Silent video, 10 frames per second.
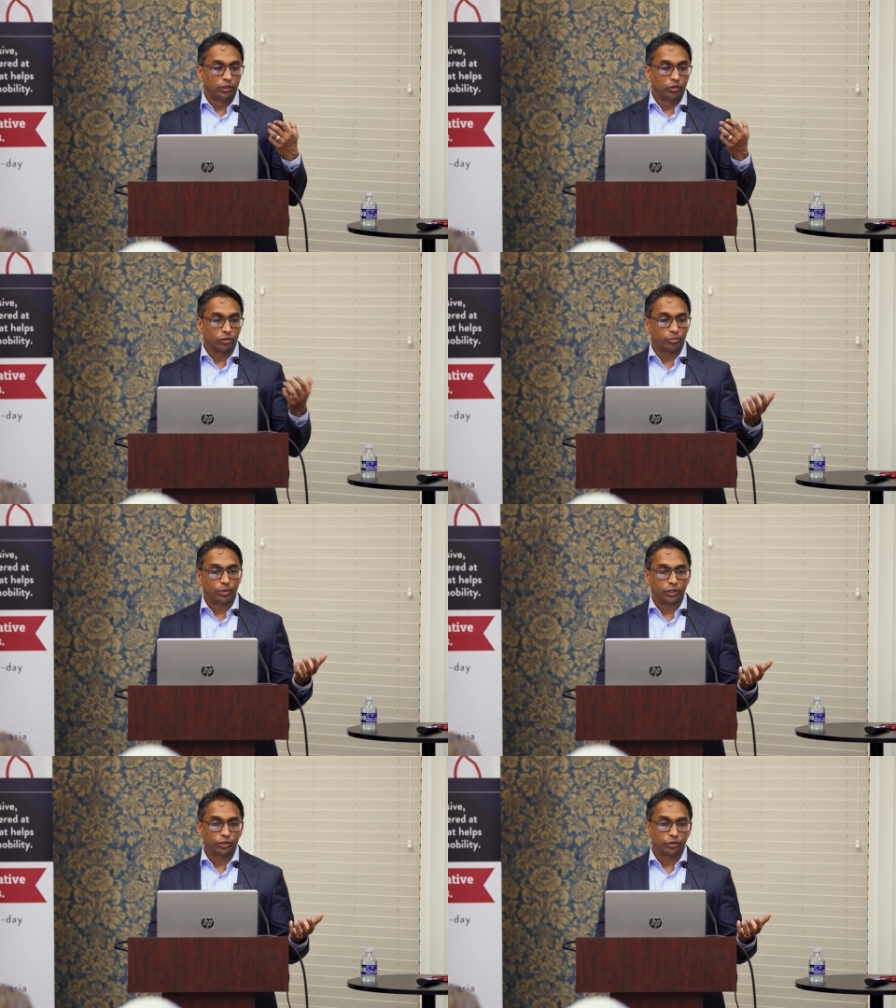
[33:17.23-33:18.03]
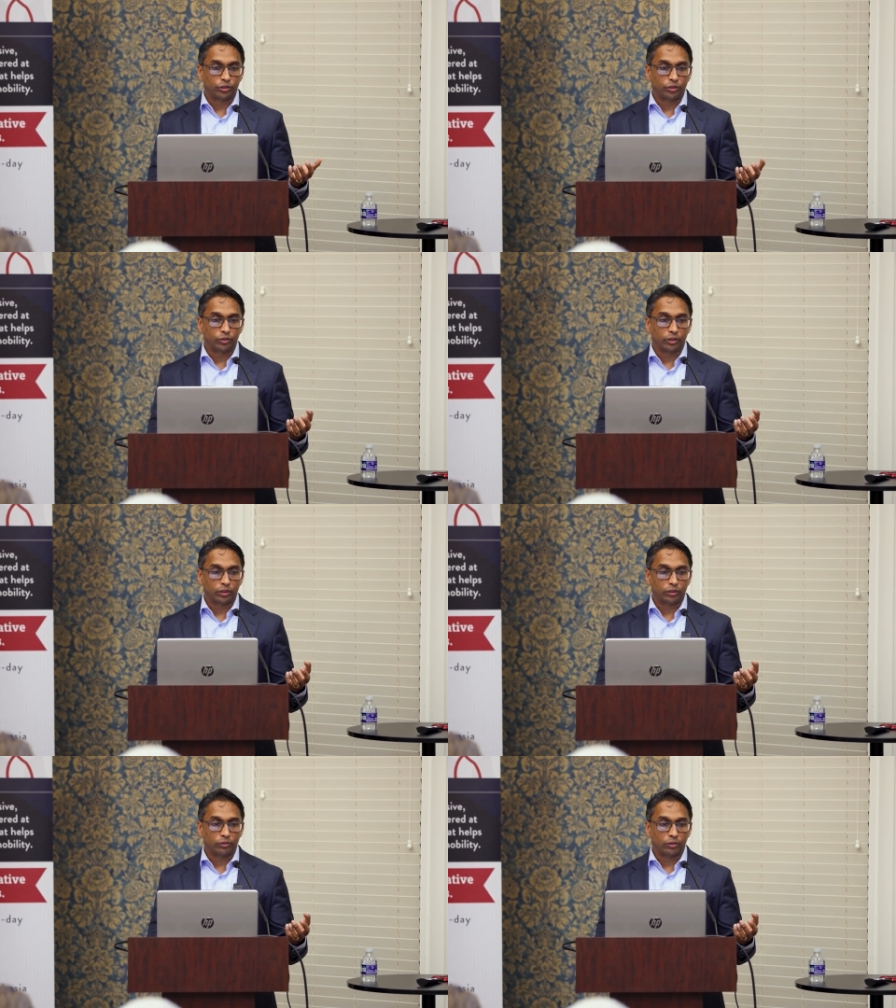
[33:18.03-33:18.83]
the orthopedic surgeon
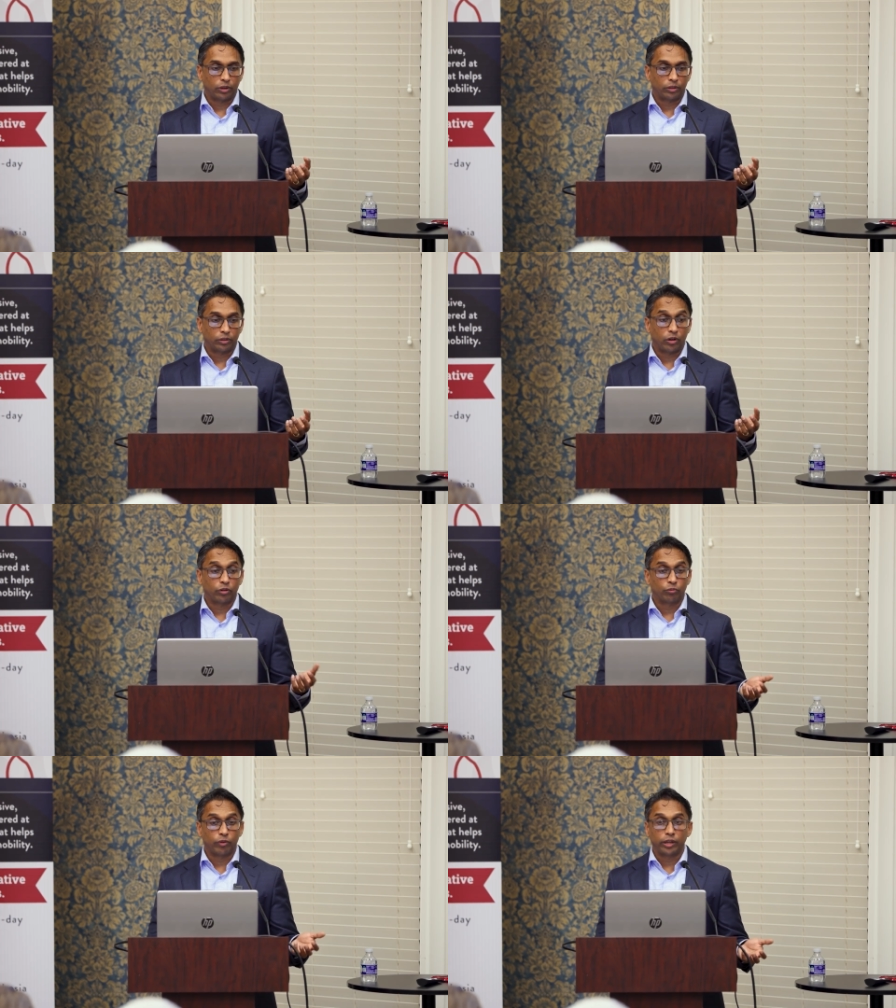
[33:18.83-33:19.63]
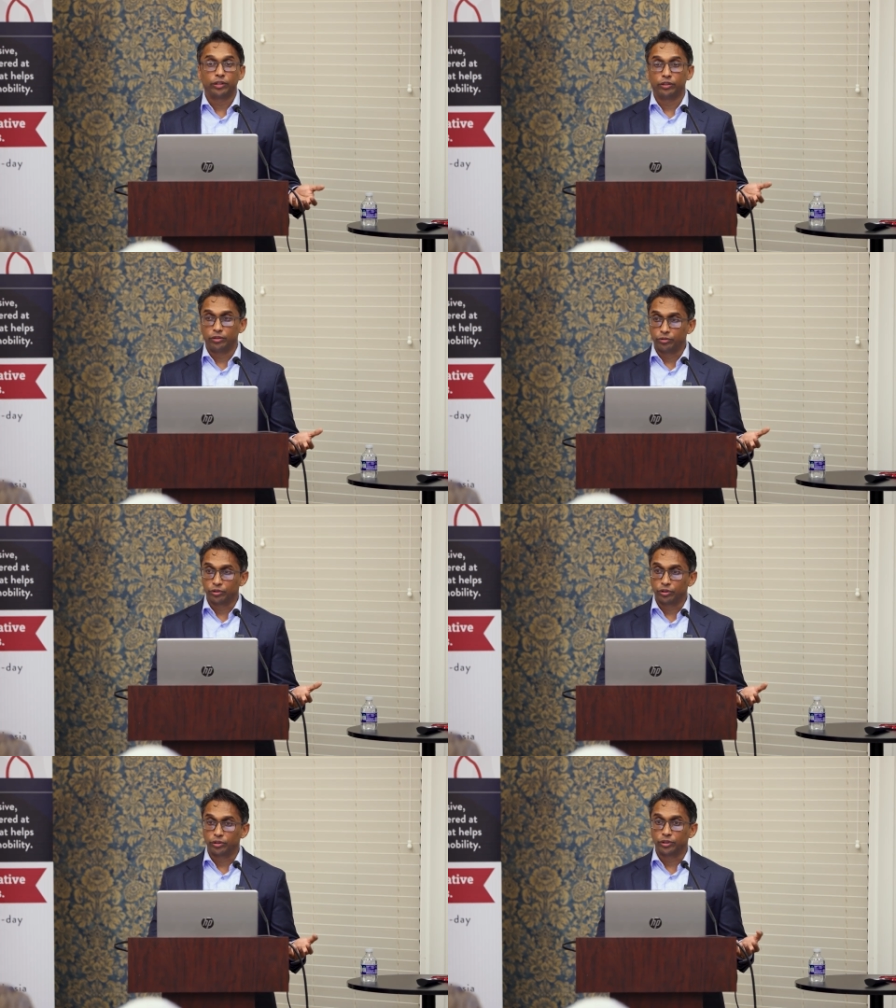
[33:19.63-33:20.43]
aren't ready to do
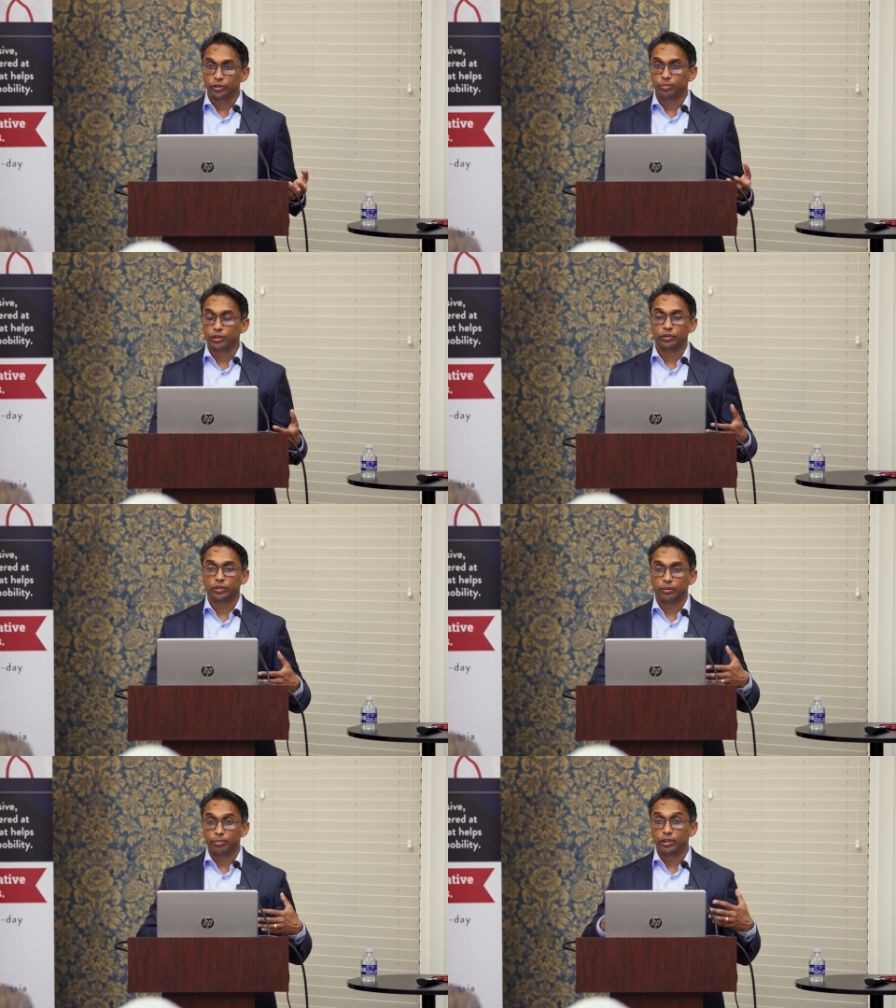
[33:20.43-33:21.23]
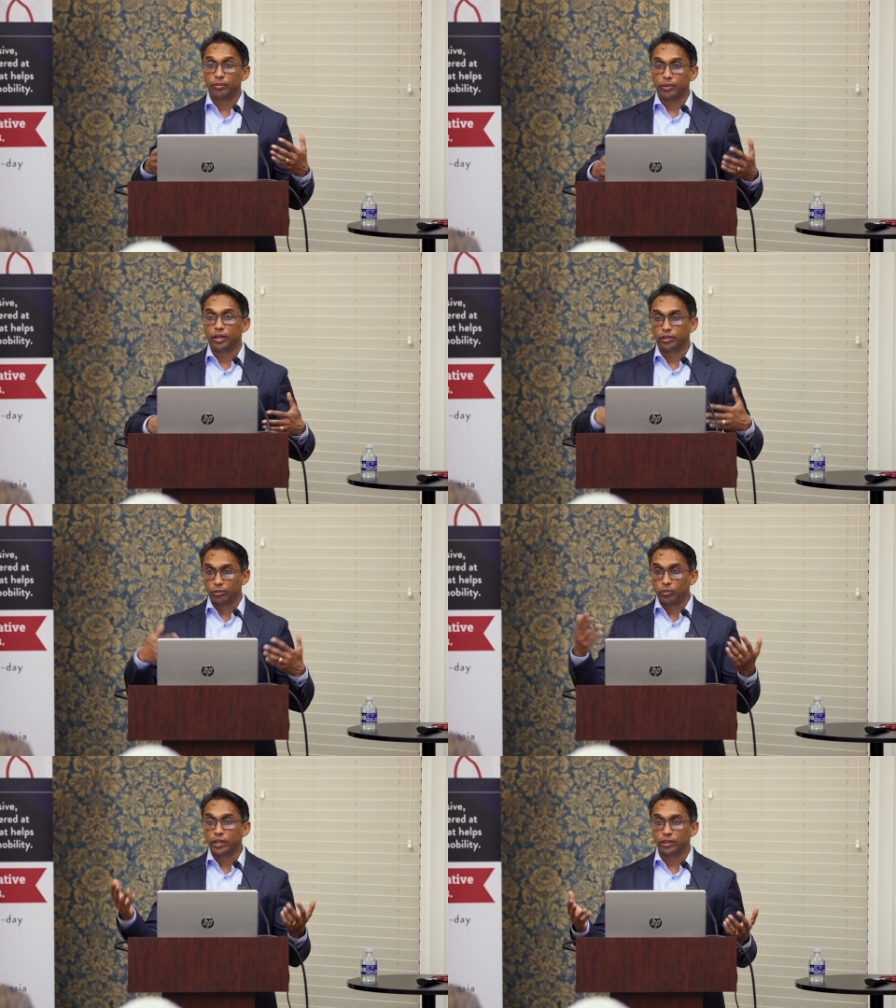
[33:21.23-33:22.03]
surgery just because their BMI,
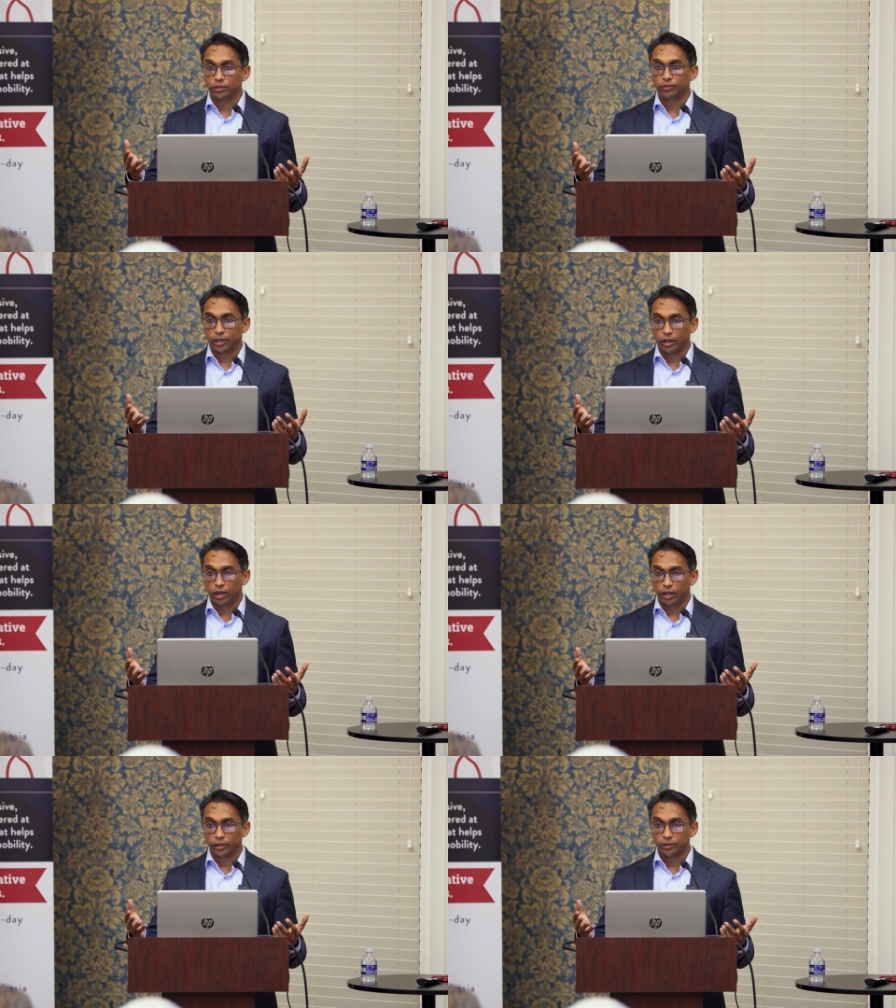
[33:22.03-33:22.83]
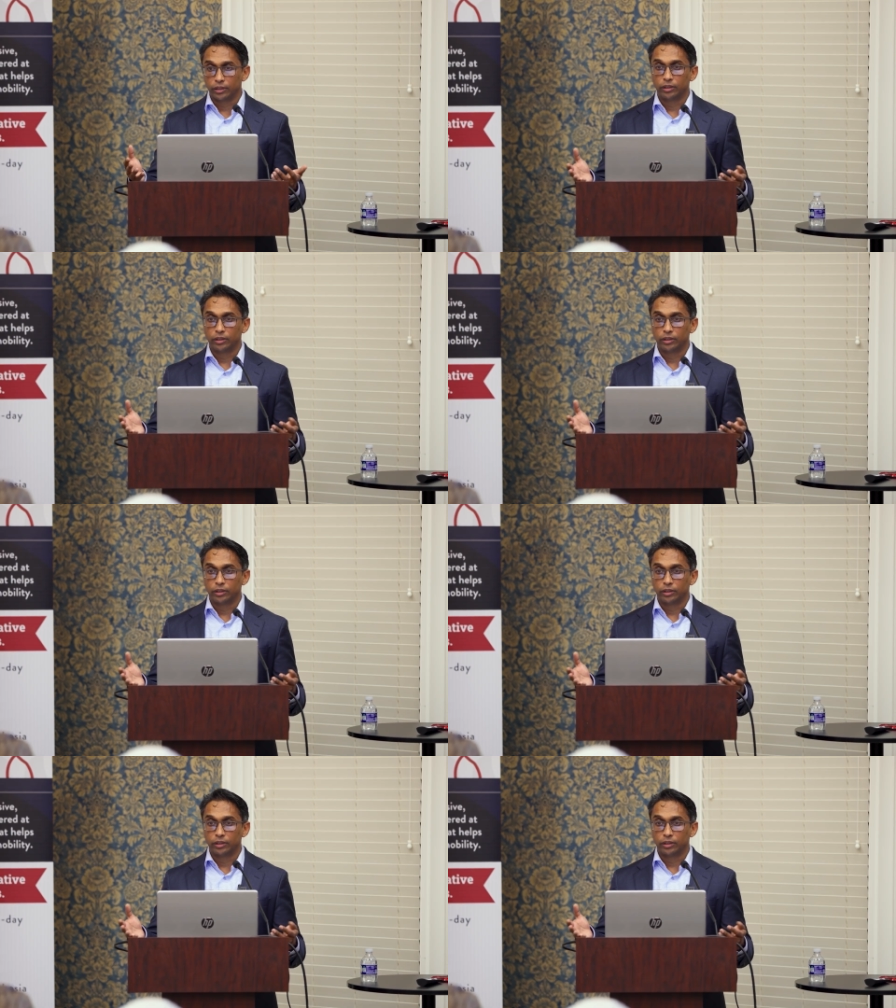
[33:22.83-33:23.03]
their weight is very high.